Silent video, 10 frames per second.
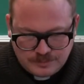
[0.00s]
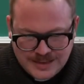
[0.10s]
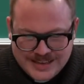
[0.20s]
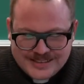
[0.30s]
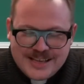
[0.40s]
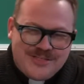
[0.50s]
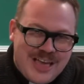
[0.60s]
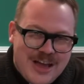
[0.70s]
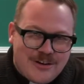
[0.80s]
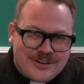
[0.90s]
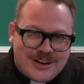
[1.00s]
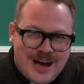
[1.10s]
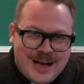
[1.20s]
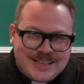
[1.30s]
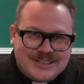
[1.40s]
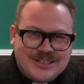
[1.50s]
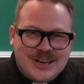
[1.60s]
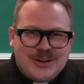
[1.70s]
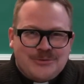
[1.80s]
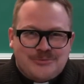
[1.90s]
is that they are God's
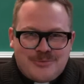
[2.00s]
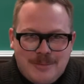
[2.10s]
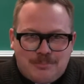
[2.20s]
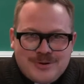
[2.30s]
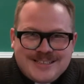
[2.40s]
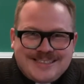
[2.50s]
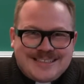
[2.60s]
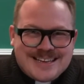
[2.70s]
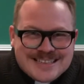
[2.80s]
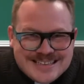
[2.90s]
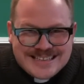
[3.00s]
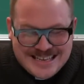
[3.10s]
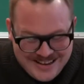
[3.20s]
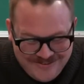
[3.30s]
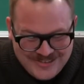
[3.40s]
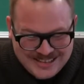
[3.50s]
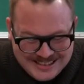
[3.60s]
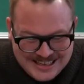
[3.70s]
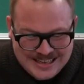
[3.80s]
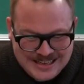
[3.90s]

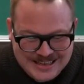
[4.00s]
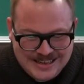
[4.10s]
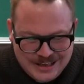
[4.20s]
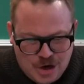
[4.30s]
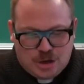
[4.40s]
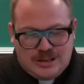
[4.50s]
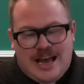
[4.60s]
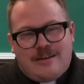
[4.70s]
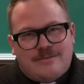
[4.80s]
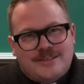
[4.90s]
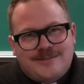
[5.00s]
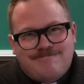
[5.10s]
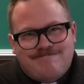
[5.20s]
representatives in our lives.